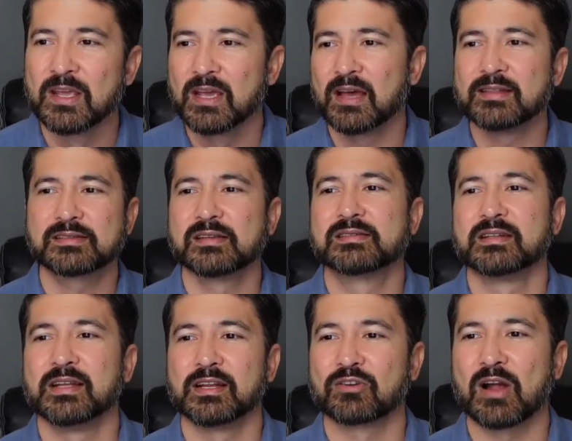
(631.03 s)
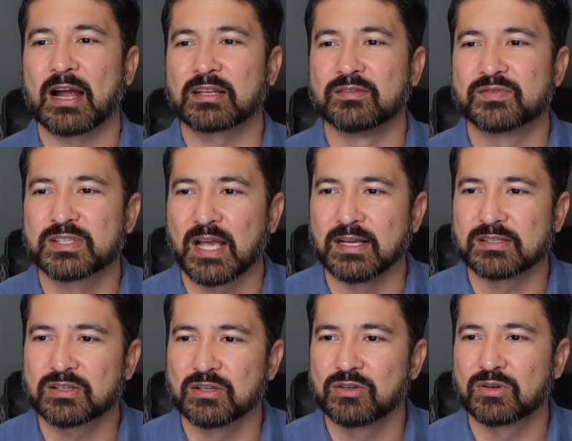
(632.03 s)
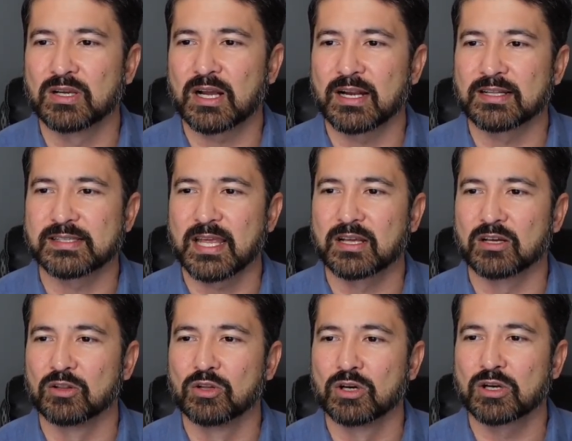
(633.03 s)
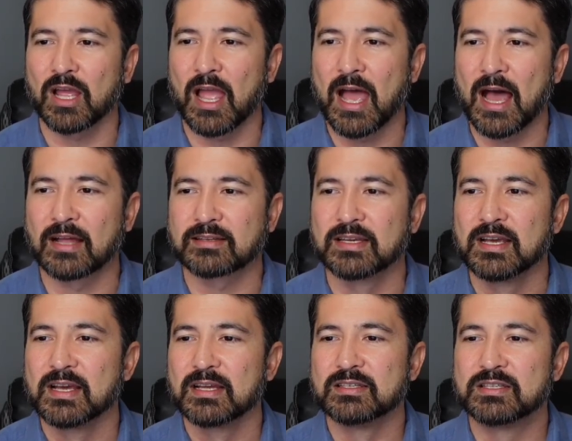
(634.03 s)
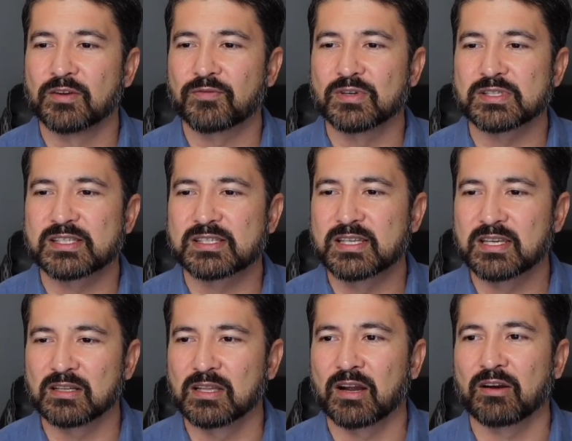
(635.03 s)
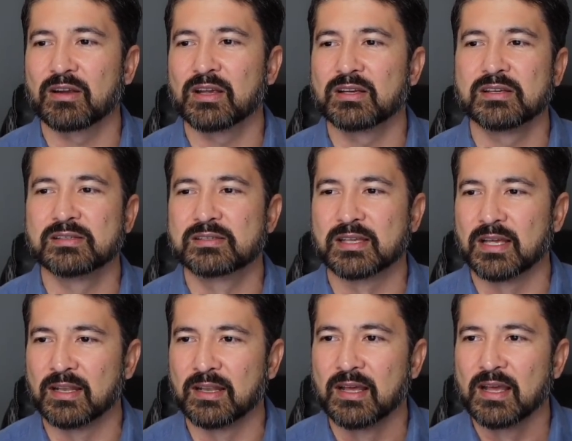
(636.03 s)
And this is an interactive site, so you can kind of take a look at different skill areas and